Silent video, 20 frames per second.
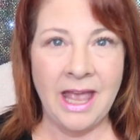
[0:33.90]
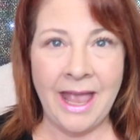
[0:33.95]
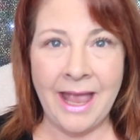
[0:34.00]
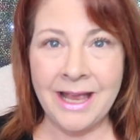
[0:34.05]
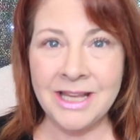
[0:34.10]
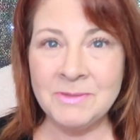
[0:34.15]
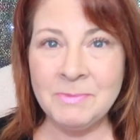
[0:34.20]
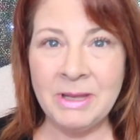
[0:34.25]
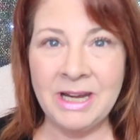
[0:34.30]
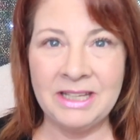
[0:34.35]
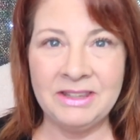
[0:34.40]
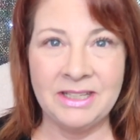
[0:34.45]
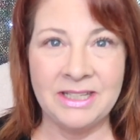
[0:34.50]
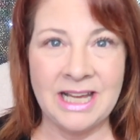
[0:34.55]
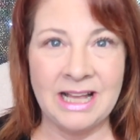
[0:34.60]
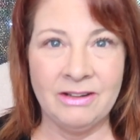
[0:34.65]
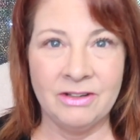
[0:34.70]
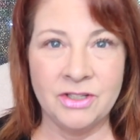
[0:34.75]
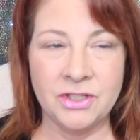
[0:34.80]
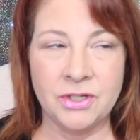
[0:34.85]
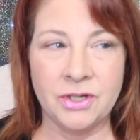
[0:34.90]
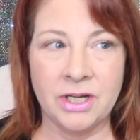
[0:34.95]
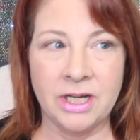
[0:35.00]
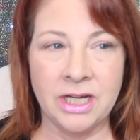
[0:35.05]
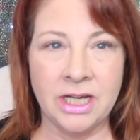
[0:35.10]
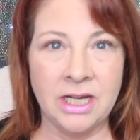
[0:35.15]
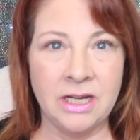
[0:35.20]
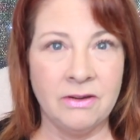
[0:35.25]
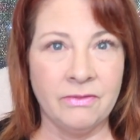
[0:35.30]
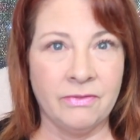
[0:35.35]
has been at the Dollar
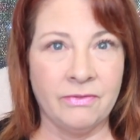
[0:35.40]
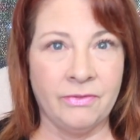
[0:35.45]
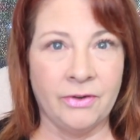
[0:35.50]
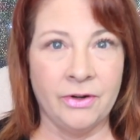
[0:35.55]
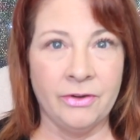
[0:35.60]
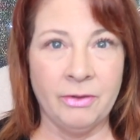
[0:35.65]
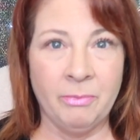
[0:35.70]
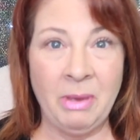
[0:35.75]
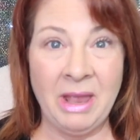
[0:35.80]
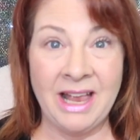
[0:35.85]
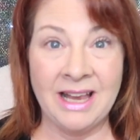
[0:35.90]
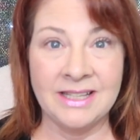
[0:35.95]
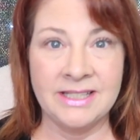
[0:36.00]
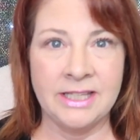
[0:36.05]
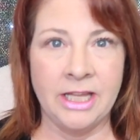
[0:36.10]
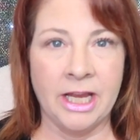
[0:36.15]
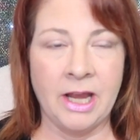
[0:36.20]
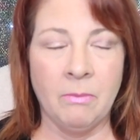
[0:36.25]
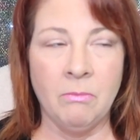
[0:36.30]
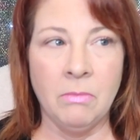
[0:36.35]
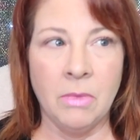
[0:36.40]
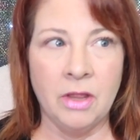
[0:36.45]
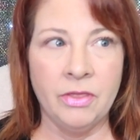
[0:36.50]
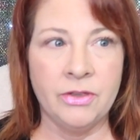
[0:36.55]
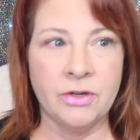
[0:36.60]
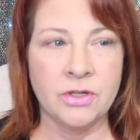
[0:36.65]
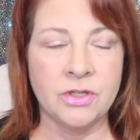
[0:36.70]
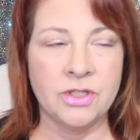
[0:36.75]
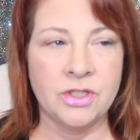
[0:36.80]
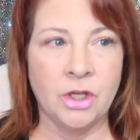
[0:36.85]
Tree for the past like a
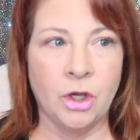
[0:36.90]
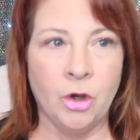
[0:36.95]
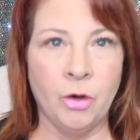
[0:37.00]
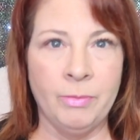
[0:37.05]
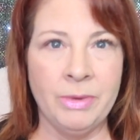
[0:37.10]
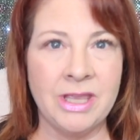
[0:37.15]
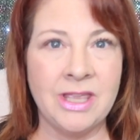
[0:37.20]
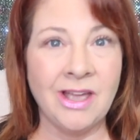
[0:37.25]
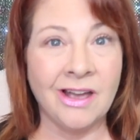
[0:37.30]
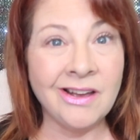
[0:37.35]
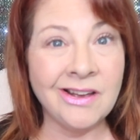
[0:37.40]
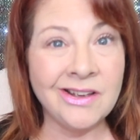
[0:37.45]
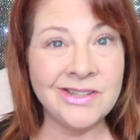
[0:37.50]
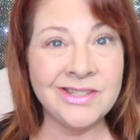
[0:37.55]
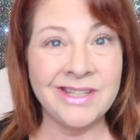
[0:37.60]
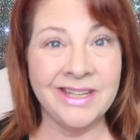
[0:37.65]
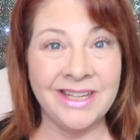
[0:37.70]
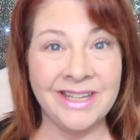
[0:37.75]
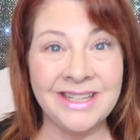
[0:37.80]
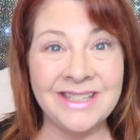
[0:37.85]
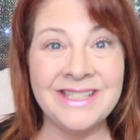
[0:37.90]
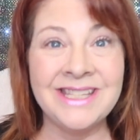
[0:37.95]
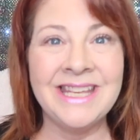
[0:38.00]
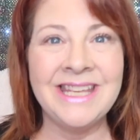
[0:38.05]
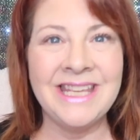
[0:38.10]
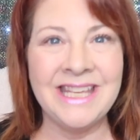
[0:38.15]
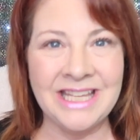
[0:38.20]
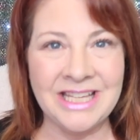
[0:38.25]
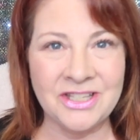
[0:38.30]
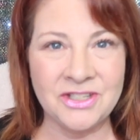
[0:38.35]
month or so because it's
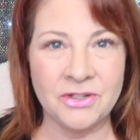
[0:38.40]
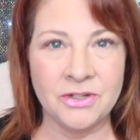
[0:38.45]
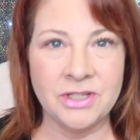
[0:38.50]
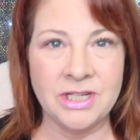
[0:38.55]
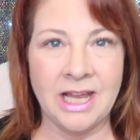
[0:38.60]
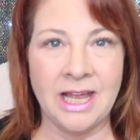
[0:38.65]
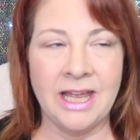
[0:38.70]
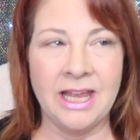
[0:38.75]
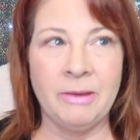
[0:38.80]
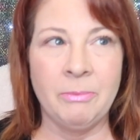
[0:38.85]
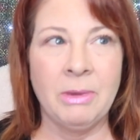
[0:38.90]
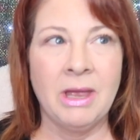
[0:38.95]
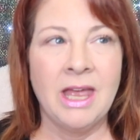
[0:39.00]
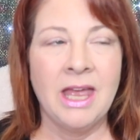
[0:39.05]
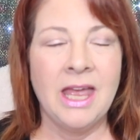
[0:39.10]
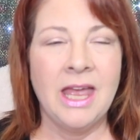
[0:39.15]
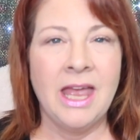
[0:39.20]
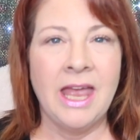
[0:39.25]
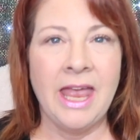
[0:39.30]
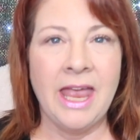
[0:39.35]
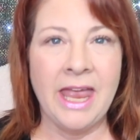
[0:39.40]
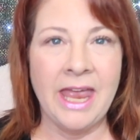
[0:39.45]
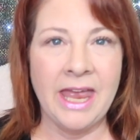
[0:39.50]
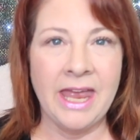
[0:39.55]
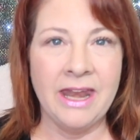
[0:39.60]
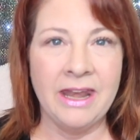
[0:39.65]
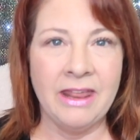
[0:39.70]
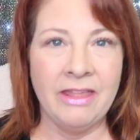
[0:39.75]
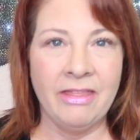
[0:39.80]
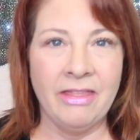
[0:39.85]
Easter time.
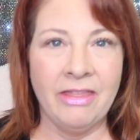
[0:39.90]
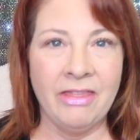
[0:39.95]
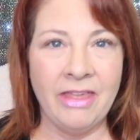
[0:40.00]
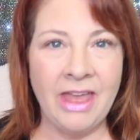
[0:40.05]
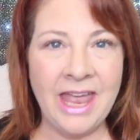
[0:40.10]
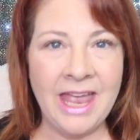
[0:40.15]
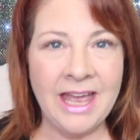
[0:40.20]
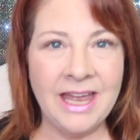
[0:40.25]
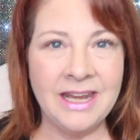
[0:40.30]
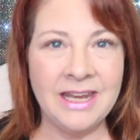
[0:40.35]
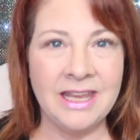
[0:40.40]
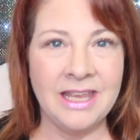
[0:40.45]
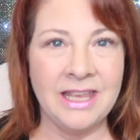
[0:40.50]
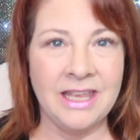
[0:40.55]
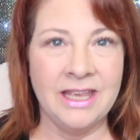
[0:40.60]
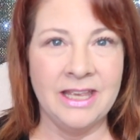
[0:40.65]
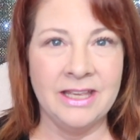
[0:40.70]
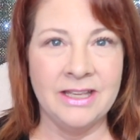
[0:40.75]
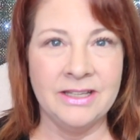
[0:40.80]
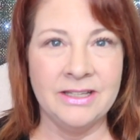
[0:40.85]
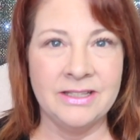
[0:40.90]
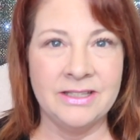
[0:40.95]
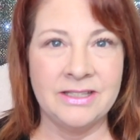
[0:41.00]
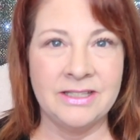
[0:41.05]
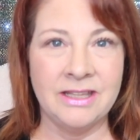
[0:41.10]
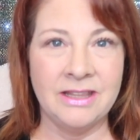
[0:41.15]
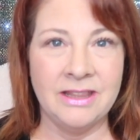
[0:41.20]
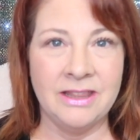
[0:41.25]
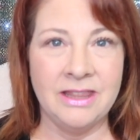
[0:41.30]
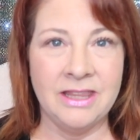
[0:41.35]
And that
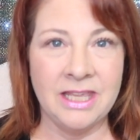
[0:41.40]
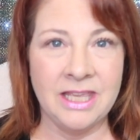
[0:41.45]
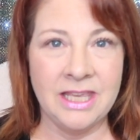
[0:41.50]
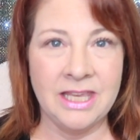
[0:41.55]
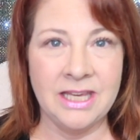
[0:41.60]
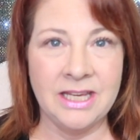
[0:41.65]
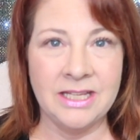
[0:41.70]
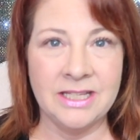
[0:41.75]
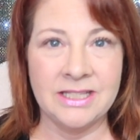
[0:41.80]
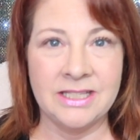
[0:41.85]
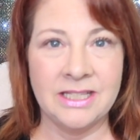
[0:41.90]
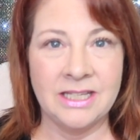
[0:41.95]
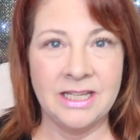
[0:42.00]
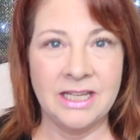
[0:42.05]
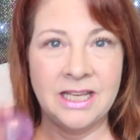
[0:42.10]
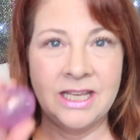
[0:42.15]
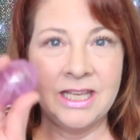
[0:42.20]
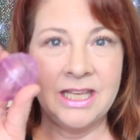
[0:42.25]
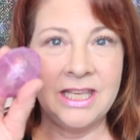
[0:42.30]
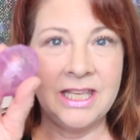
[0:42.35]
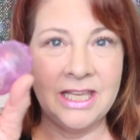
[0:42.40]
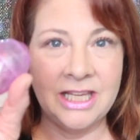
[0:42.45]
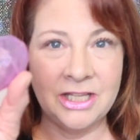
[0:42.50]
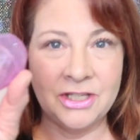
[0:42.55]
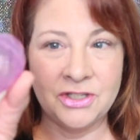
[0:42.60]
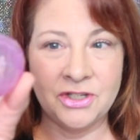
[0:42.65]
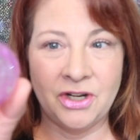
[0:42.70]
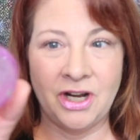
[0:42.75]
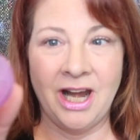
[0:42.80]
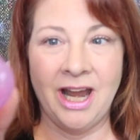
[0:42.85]
is these
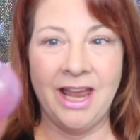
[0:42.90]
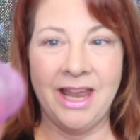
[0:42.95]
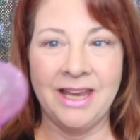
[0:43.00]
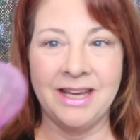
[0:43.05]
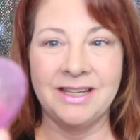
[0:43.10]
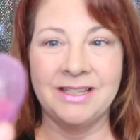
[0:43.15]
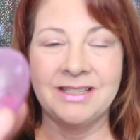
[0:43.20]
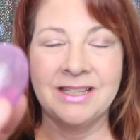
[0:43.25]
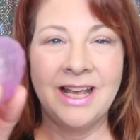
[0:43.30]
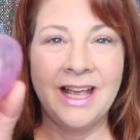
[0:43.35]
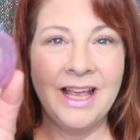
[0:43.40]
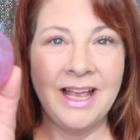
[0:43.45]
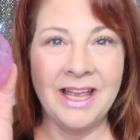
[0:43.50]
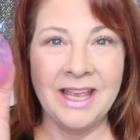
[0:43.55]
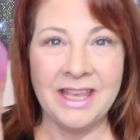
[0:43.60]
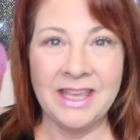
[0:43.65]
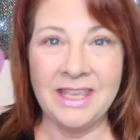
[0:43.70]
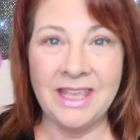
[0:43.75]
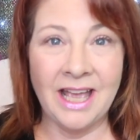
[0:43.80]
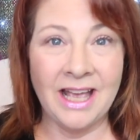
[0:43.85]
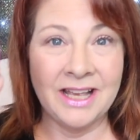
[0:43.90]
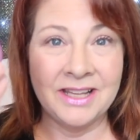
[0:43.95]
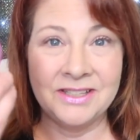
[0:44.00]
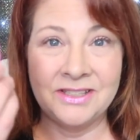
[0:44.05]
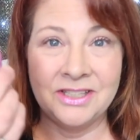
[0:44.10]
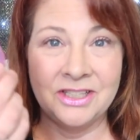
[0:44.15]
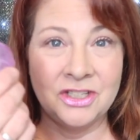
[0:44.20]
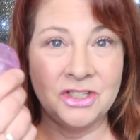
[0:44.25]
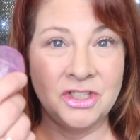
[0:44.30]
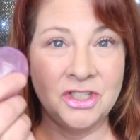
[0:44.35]
Easter eggs.
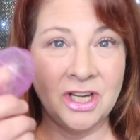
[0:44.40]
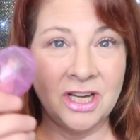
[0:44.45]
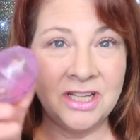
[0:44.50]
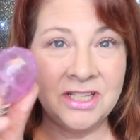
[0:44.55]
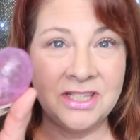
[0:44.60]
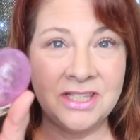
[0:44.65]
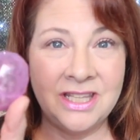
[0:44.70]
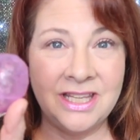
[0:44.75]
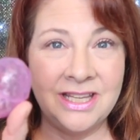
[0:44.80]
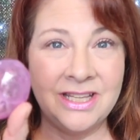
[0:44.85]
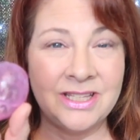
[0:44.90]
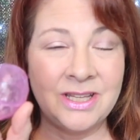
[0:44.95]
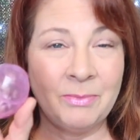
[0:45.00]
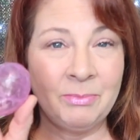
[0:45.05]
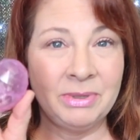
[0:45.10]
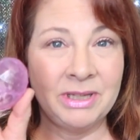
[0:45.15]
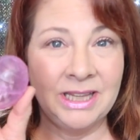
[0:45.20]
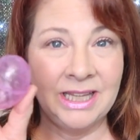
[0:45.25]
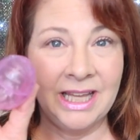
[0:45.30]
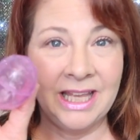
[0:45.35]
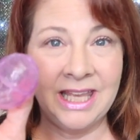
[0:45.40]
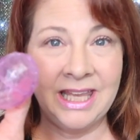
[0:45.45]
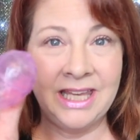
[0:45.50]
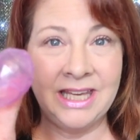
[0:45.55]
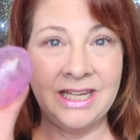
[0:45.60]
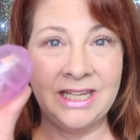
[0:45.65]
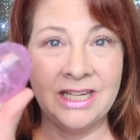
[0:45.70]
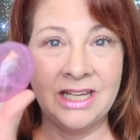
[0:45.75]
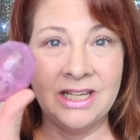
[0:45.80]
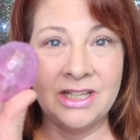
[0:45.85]
Yes, just these
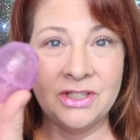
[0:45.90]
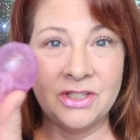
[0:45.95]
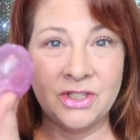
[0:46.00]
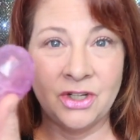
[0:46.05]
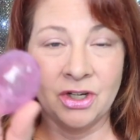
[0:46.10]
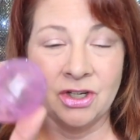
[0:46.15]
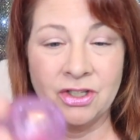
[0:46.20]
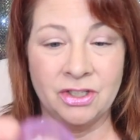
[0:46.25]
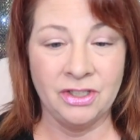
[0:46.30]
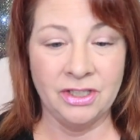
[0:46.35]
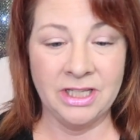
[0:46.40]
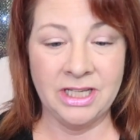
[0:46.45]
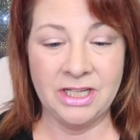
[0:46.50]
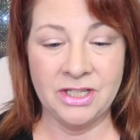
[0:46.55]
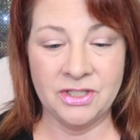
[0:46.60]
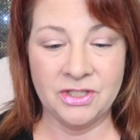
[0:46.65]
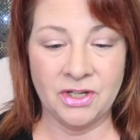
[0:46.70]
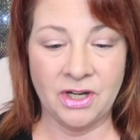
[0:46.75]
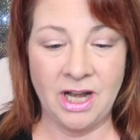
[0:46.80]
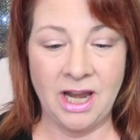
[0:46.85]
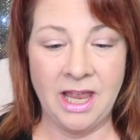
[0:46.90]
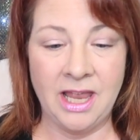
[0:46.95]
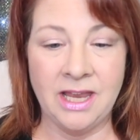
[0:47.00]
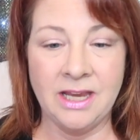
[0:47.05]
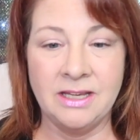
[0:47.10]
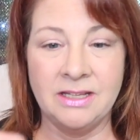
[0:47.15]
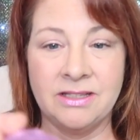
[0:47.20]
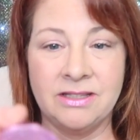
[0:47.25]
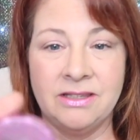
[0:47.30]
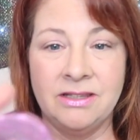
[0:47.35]
plain circle Easter
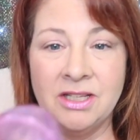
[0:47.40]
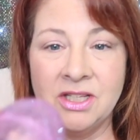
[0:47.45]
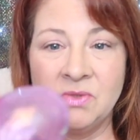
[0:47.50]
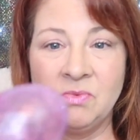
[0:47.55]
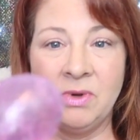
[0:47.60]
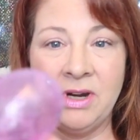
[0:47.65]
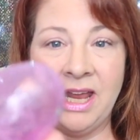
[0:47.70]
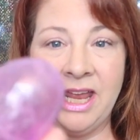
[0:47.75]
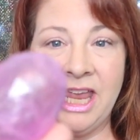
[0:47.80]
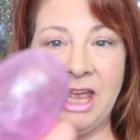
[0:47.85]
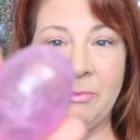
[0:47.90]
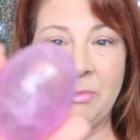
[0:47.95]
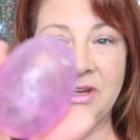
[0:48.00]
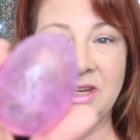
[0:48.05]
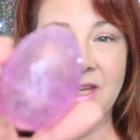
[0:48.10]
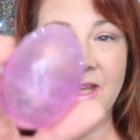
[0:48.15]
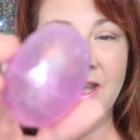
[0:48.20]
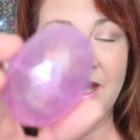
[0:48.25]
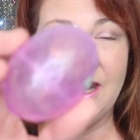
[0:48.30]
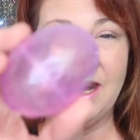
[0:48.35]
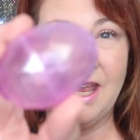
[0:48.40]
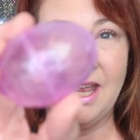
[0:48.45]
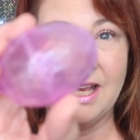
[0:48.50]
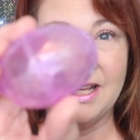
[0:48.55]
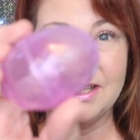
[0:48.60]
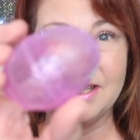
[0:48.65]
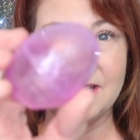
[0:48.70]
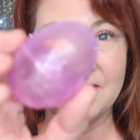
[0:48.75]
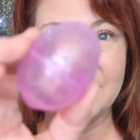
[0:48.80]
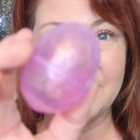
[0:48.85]
eggs. This one I happen to get
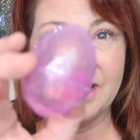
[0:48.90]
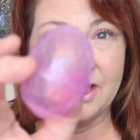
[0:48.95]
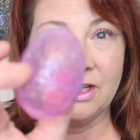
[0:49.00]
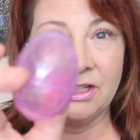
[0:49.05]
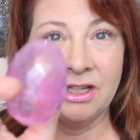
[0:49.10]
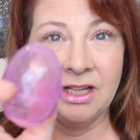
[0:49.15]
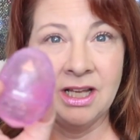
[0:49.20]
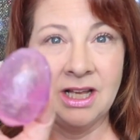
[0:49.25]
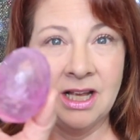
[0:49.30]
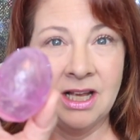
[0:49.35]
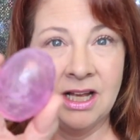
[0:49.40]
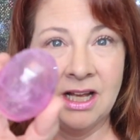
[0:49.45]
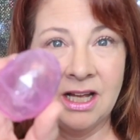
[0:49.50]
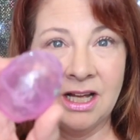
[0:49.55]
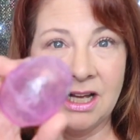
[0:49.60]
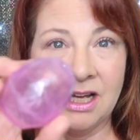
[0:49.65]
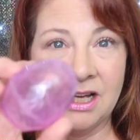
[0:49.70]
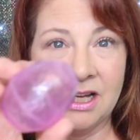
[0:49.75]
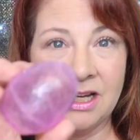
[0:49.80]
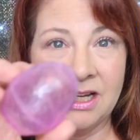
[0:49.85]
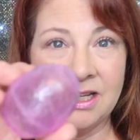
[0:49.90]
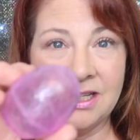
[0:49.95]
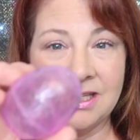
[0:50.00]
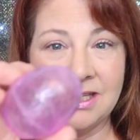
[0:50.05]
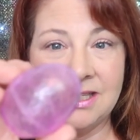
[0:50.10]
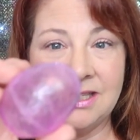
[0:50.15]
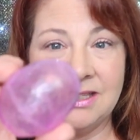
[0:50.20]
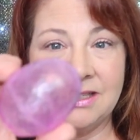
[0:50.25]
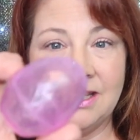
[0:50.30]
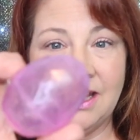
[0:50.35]
has this little uh,
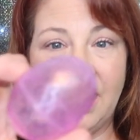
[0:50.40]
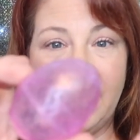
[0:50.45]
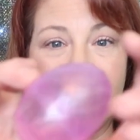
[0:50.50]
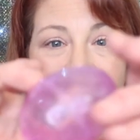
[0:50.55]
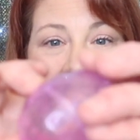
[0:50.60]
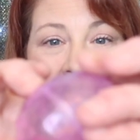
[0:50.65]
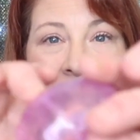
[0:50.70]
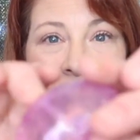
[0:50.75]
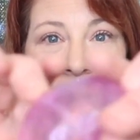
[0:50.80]
kind of